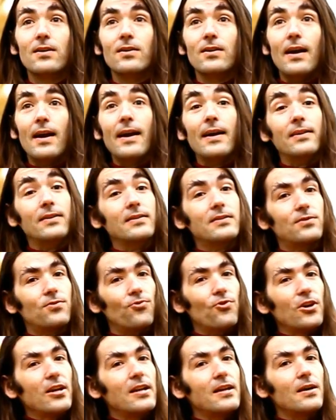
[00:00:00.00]
And it's
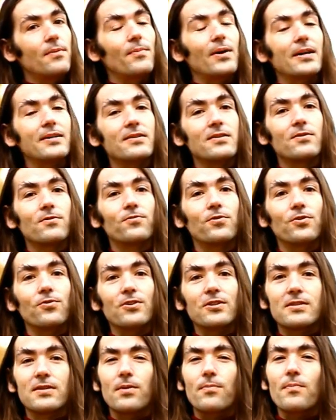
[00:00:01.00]
really amazing for
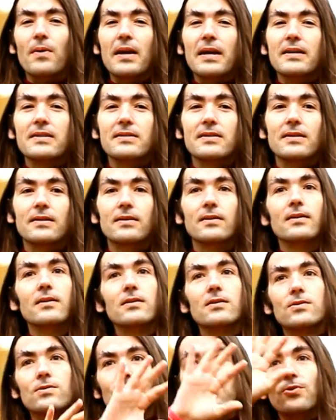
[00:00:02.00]
its amazing,
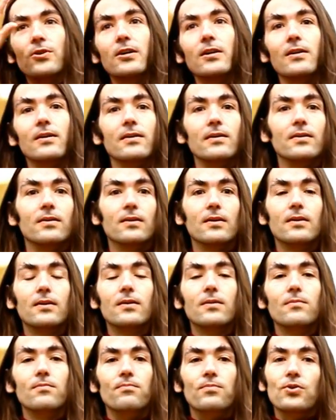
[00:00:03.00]
swirly,
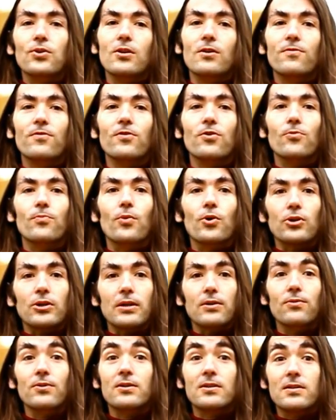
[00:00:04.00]
beautiful bokeh,
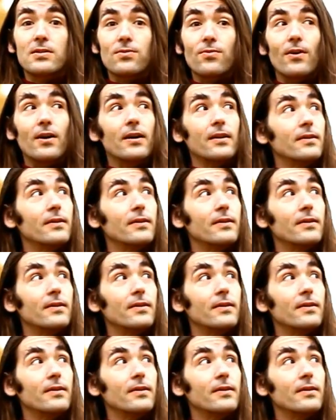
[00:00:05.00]
which is right